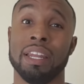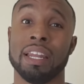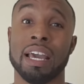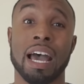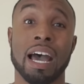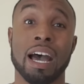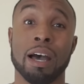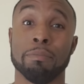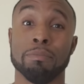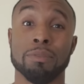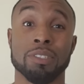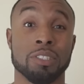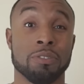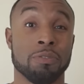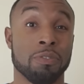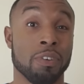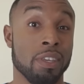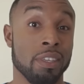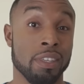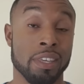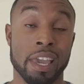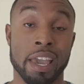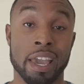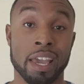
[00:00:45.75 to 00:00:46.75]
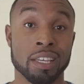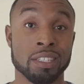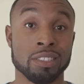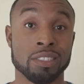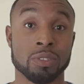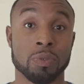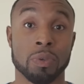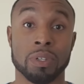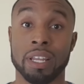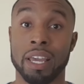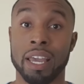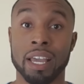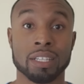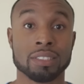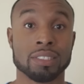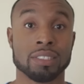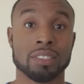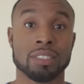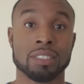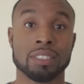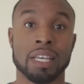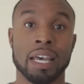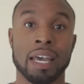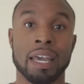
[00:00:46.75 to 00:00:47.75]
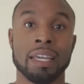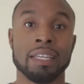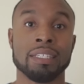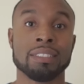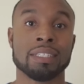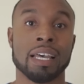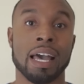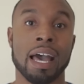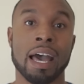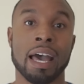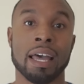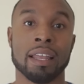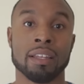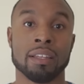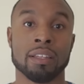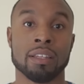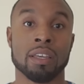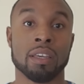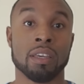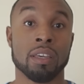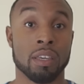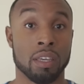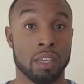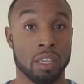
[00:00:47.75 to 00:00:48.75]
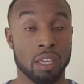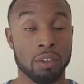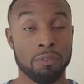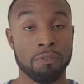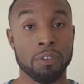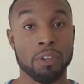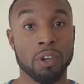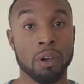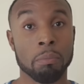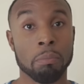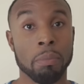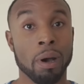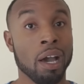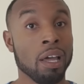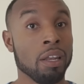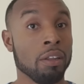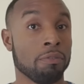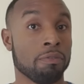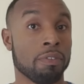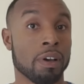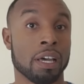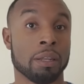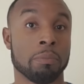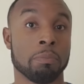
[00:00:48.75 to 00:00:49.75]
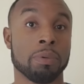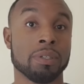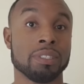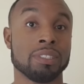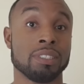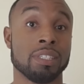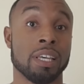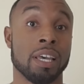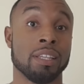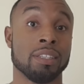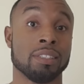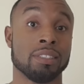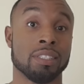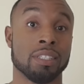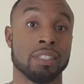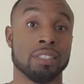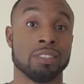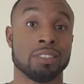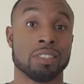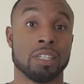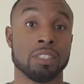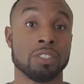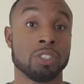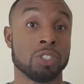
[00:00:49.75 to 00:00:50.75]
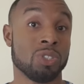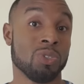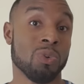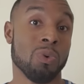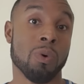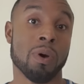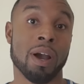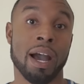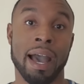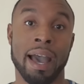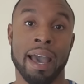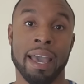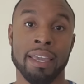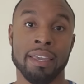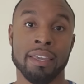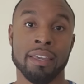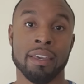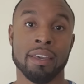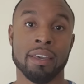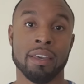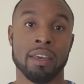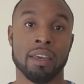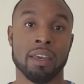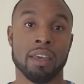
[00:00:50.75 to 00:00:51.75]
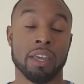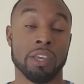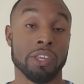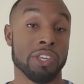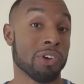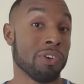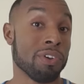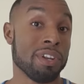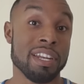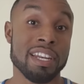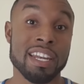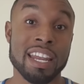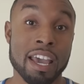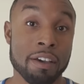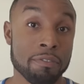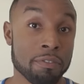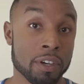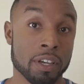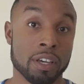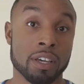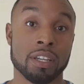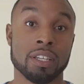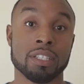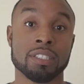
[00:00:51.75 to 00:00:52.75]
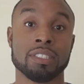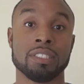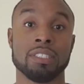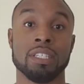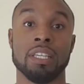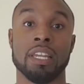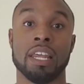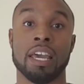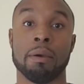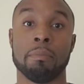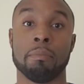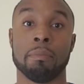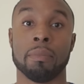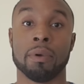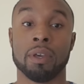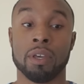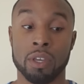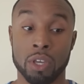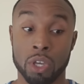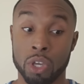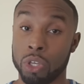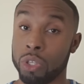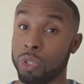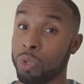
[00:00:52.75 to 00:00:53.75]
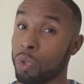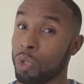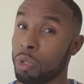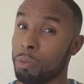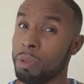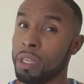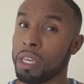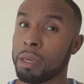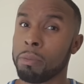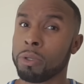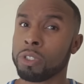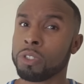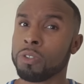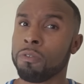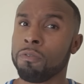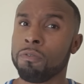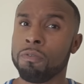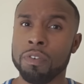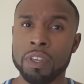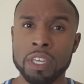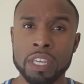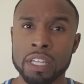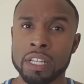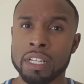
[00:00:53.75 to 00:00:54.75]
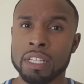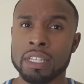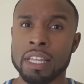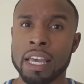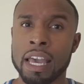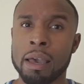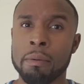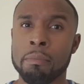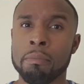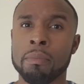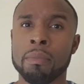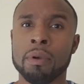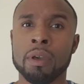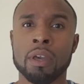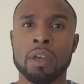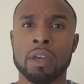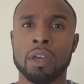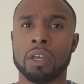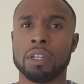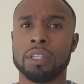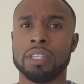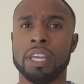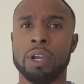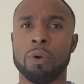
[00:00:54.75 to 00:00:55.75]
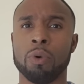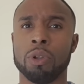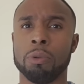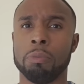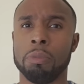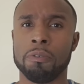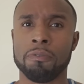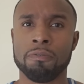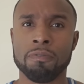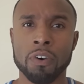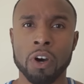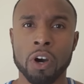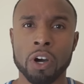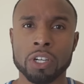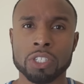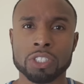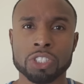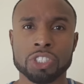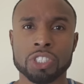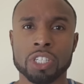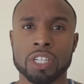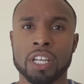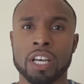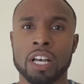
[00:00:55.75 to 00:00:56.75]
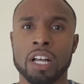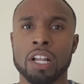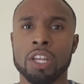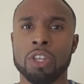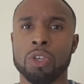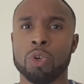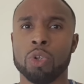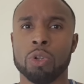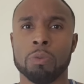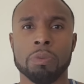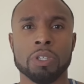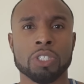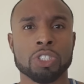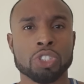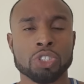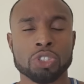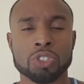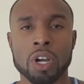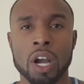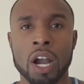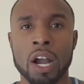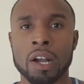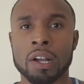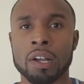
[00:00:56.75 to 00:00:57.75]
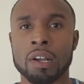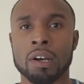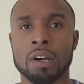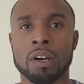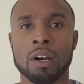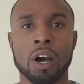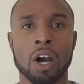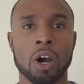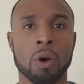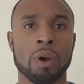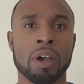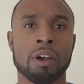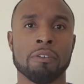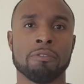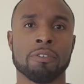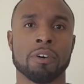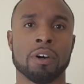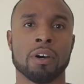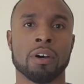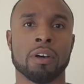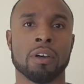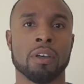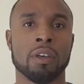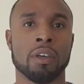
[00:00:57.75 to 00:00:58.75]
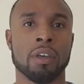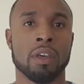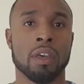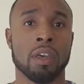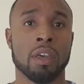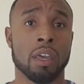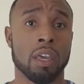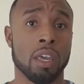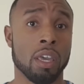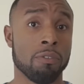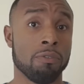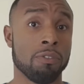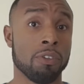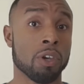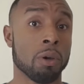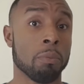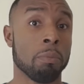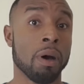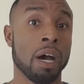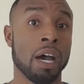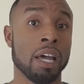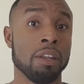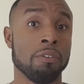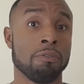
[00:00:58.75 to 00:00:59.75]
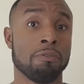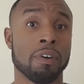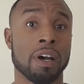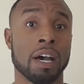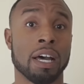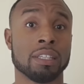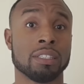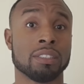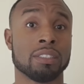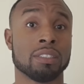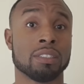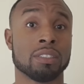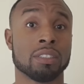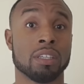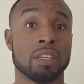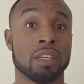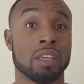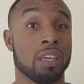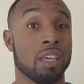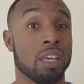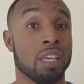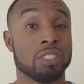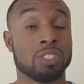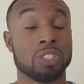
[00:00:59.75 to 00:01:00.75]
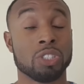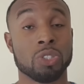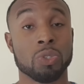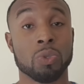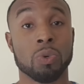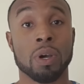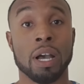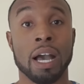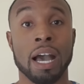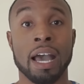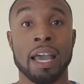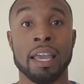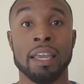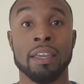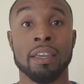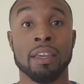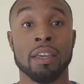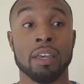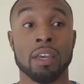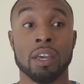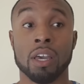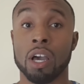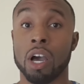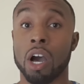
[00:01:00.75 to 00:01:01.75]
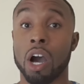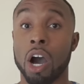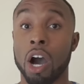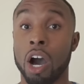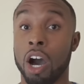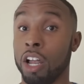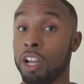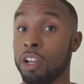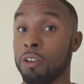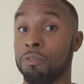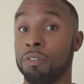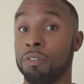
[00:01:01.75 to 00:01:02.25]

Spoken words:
abs for years with exercise, and if your body fat percentage is too high, you're never gonna see them. You'll be able to feel them, they would be functional, you'll be stronger. However, if your body fat is too high, all